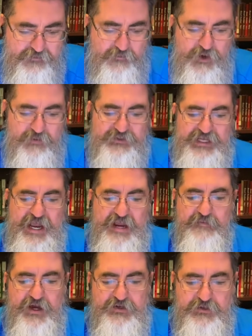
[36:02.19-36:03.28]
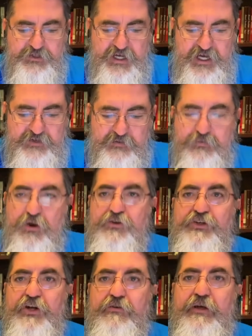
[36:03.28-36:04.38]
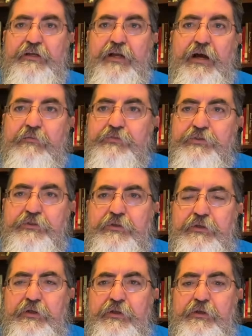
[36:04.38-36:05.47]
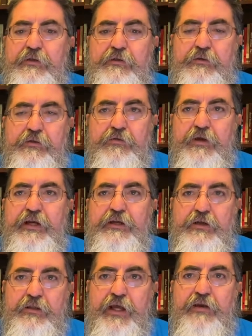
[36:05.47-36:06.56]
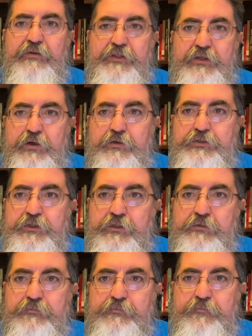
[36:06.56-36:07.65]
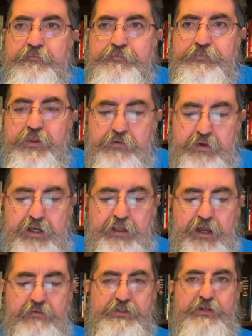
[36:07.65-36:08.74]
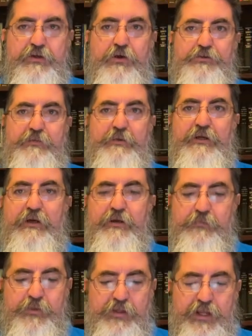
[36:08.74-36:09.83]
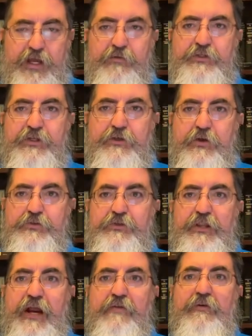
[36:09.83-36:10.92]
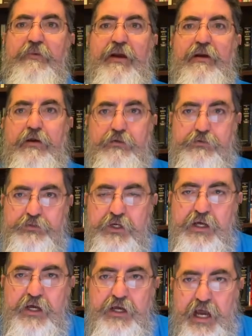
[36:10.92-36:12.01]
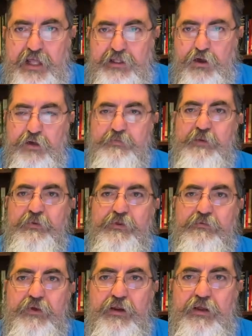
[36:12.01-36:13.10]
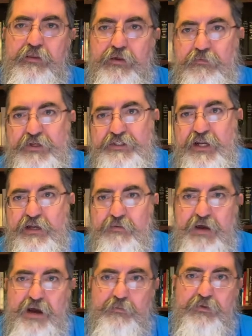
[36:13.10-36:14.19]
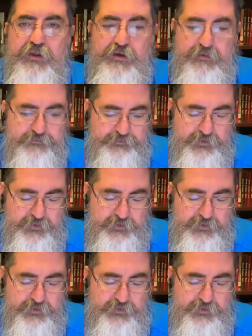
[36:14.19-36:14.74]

What was a major change from Persian to Greek times? Greek language and culture. Greek language and culture become the language and culture that everybody knows. And the only people that we study in the Bible that are,